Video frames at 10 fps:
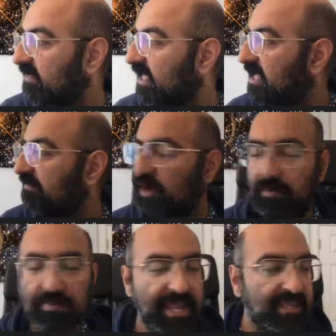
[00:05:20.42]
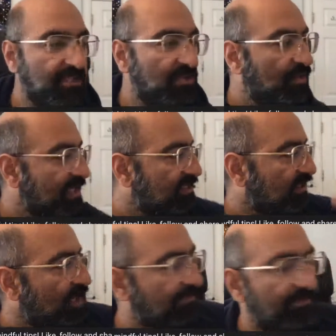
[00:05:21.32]
If your break is always to
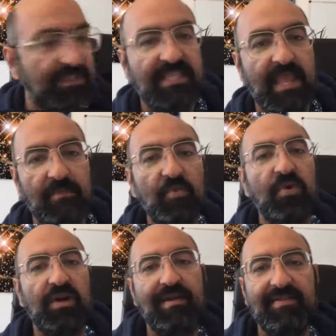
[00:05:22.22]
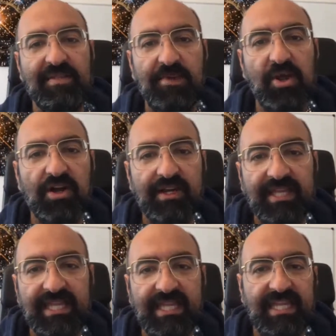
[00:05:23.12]
go for the same walk around the block,
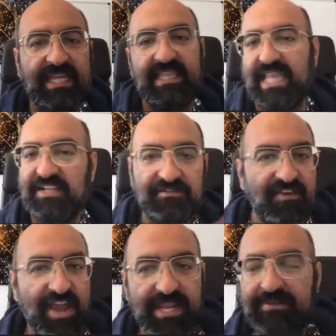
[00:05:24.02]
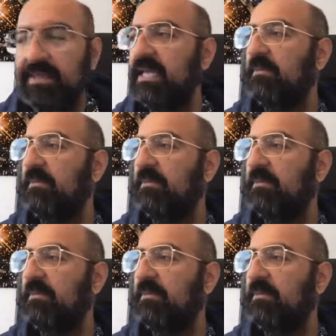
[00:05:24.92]
that's fine.